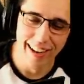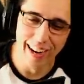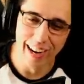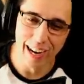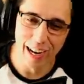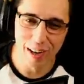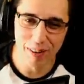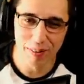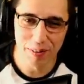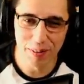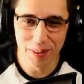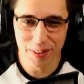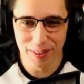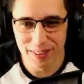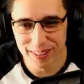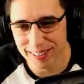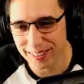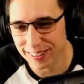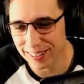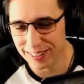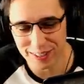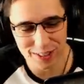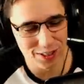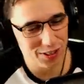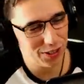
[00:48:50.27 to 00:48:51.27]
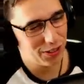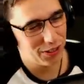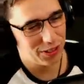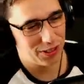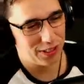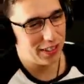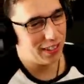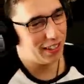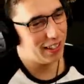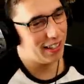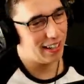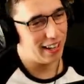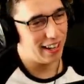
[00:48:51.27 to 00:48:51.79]
Arbiter is
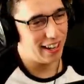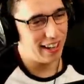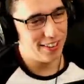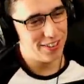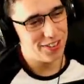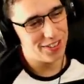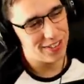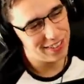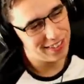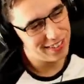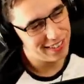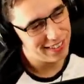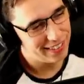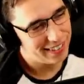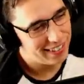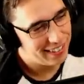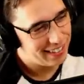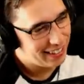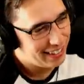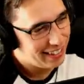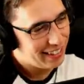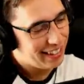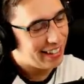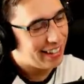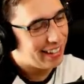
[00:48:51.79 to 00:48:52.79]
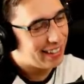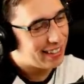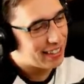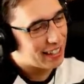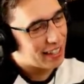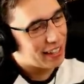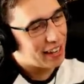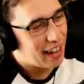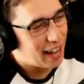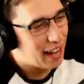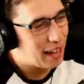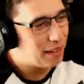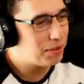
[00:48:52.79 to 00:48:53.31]
just a legend. He is
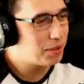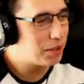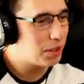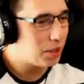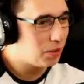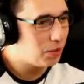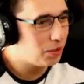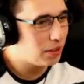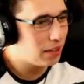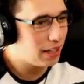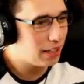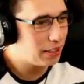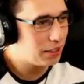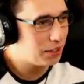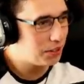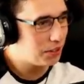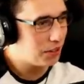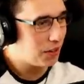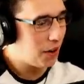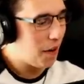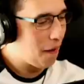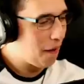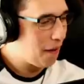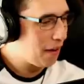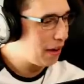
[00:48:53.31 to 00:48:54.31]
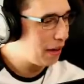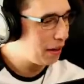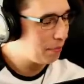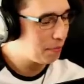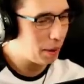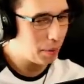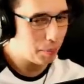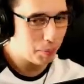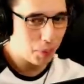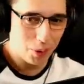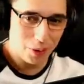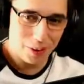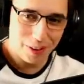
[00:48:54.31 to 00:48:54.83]
an absolute legend in
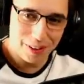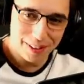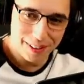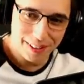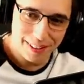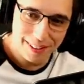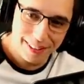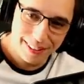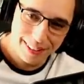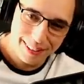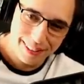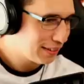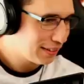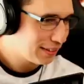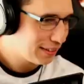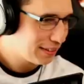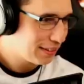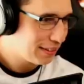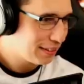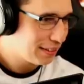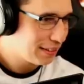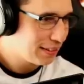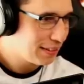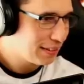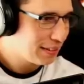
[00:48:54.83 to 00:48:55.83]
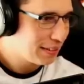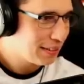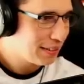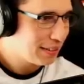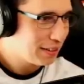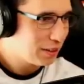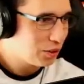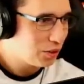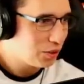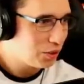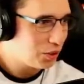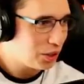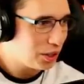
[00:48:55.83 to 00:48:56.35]
my book.
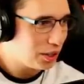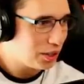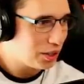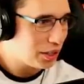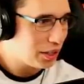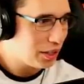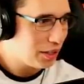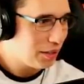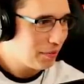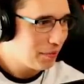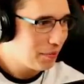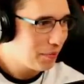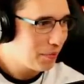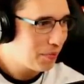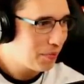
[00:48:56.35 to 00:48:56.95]
GG.